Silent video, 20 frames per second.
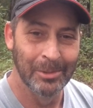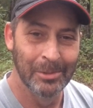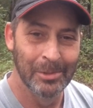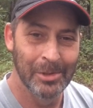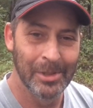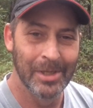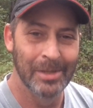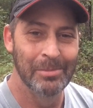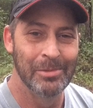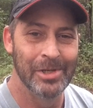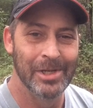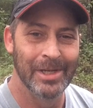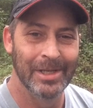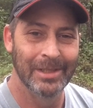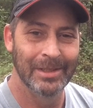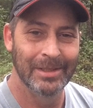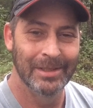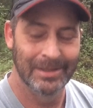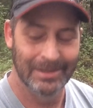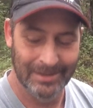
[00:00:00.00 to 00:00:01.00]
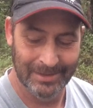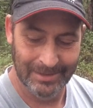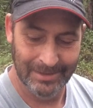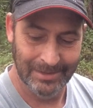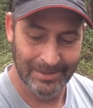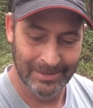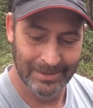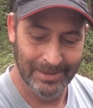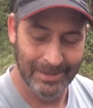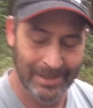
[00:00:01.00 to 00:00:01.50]
subject,
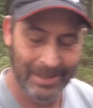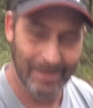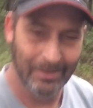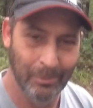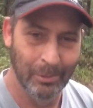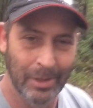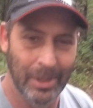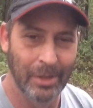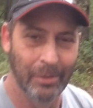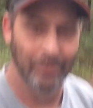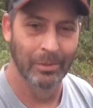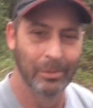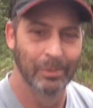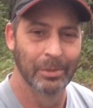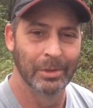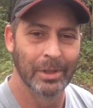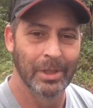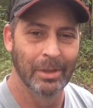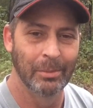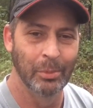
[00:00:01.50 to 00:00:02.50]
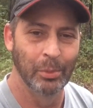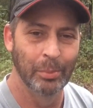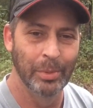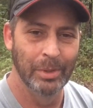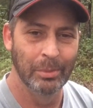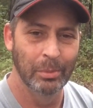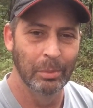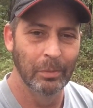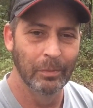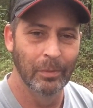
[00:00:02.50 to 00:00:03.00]
and I've went over it with a couple
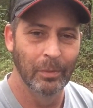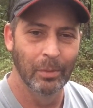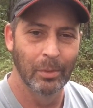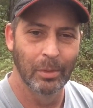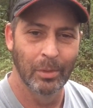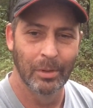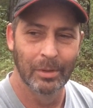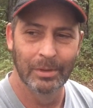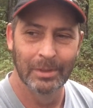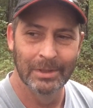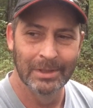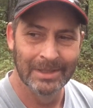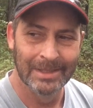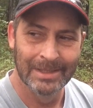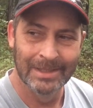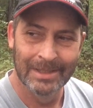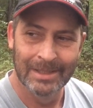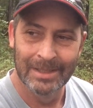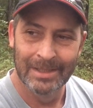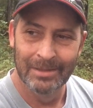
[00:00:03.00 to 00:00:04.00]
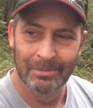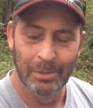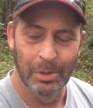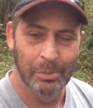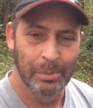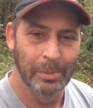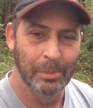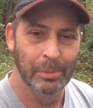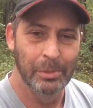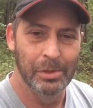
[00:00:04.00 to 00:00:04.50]
people before, and
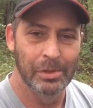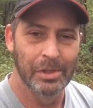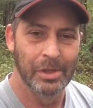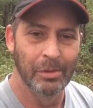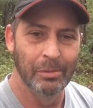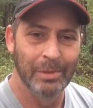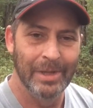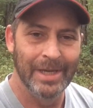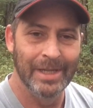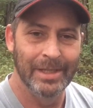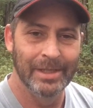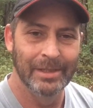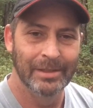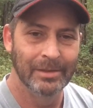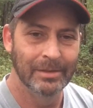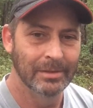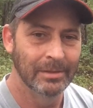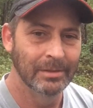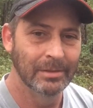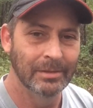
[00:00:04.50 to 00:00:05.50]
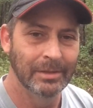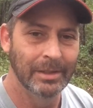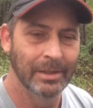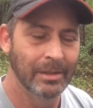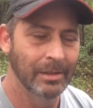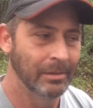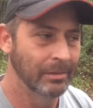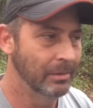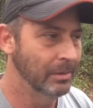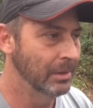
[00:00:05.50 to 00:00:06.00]
most people just don't get it. You
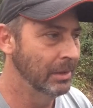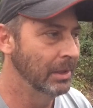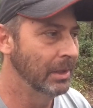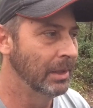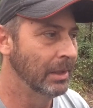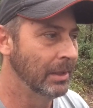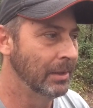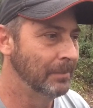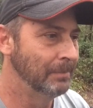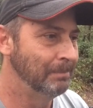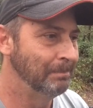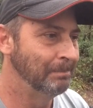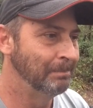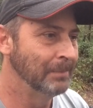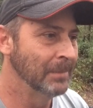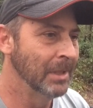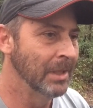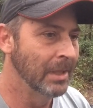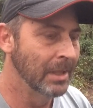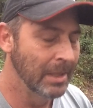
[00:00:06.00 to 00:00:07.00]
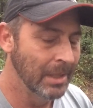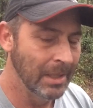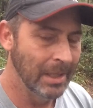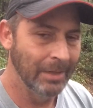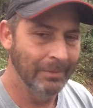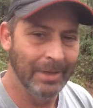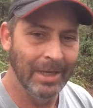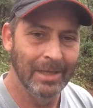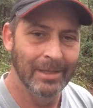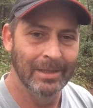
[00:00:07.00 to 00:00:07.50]
know,
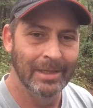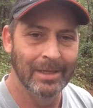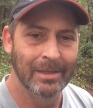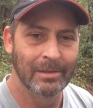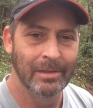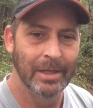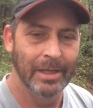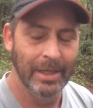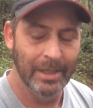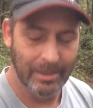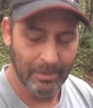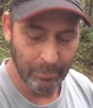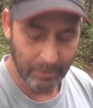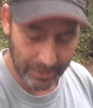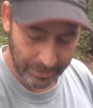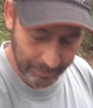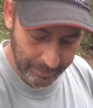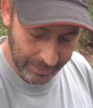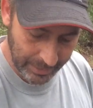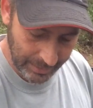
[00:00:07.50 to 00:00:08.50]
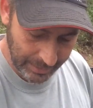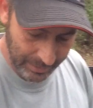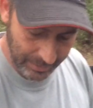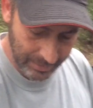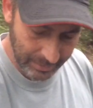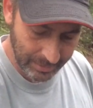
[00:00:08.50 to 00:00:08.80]
I've got an air tank with me,